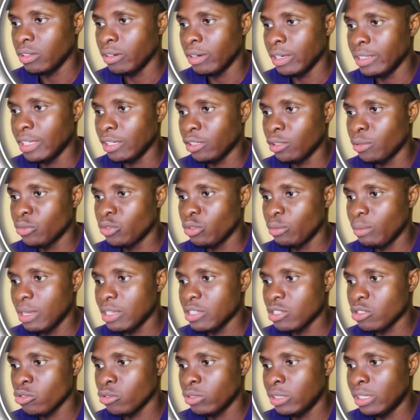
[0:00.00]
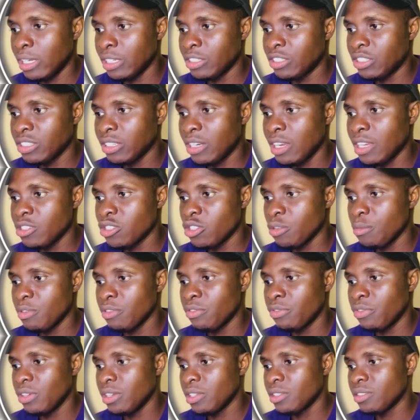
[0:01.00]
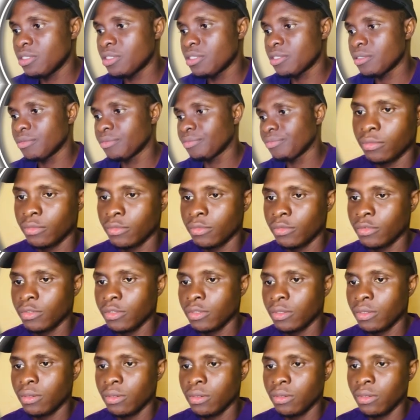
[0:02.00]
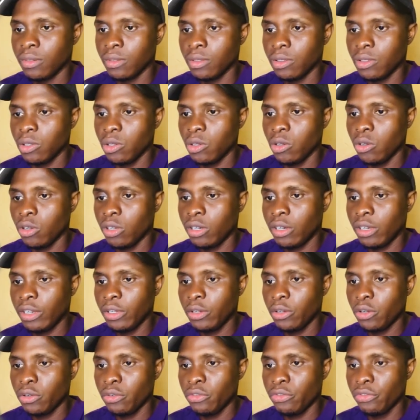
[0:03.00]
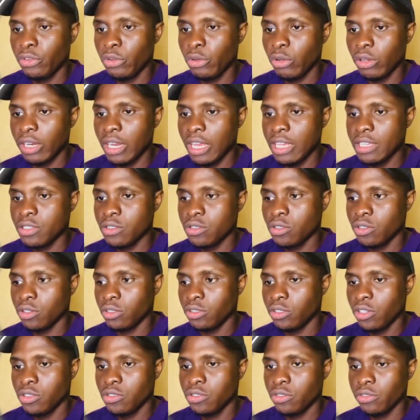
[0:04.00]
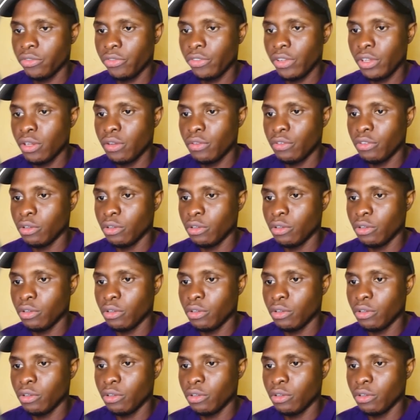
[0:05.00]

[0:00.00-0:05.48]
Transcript: Right, I come to my store, then I trigger some events. I'll click on view online store just to view any of